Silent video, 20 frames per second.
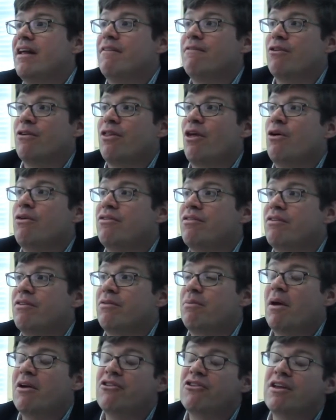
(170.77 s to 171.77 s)
And for those,
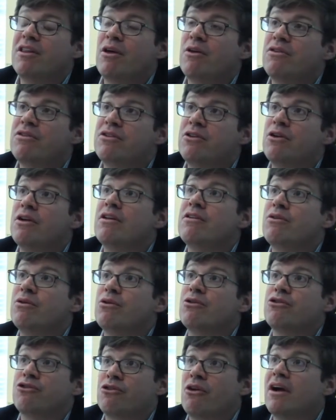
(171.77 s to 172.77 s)
especially those students
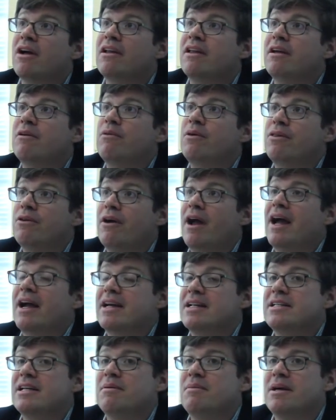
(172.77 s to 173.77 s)
who are struggling with their
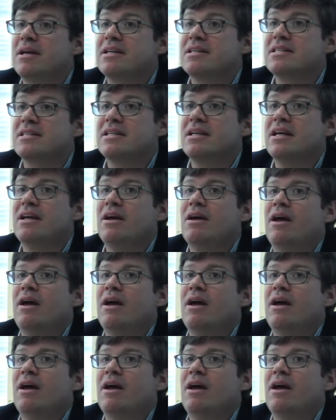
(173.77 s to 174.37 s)
academics,